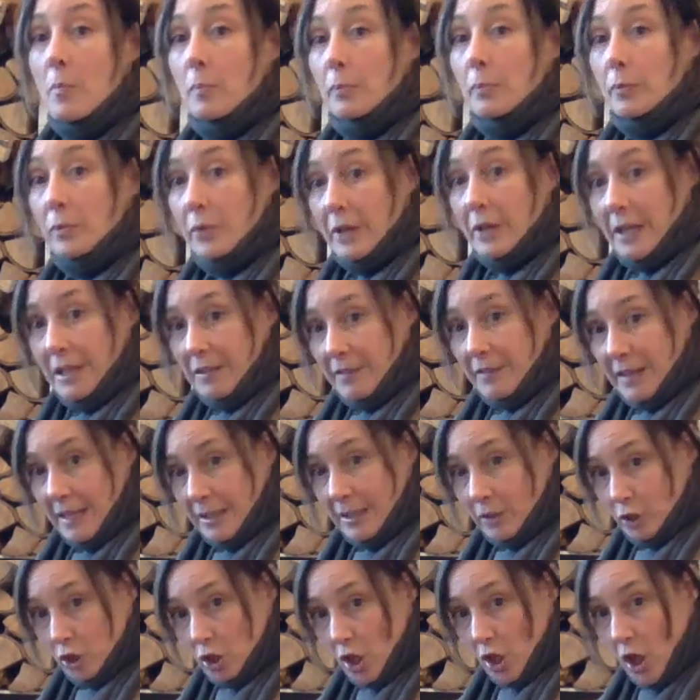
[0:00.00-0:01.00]
Breathe
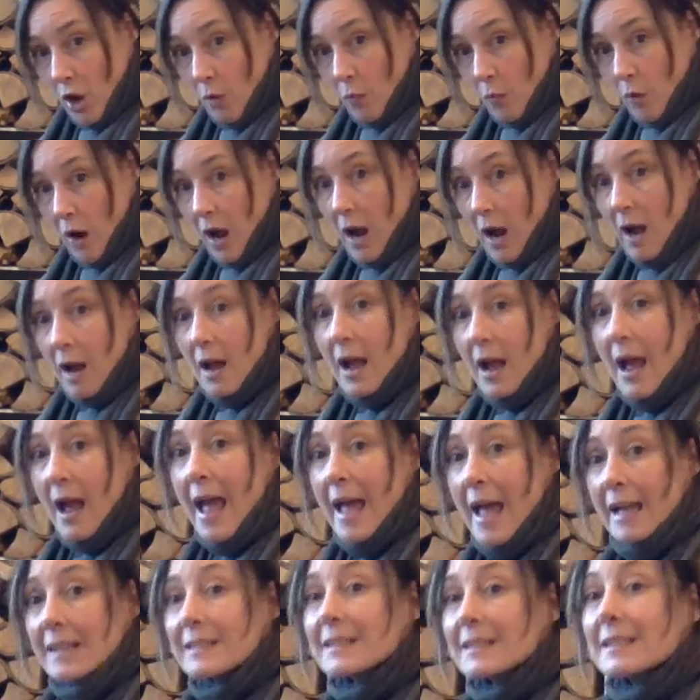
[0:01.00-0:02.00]
in lower.
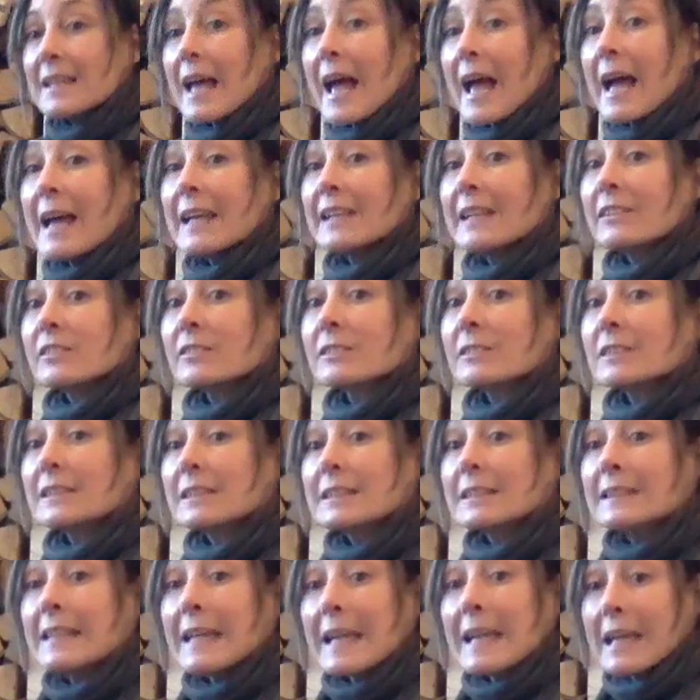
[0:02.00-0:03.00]
Exhale,
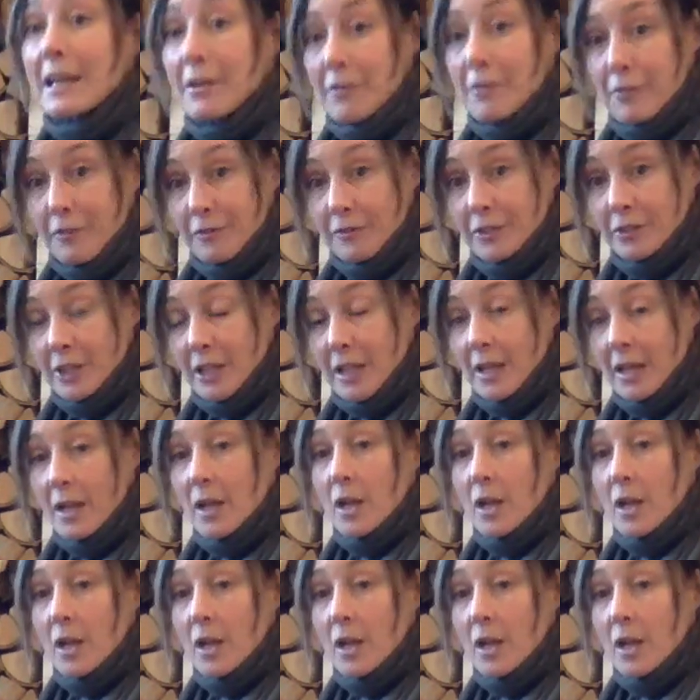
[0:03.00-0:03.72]
lift.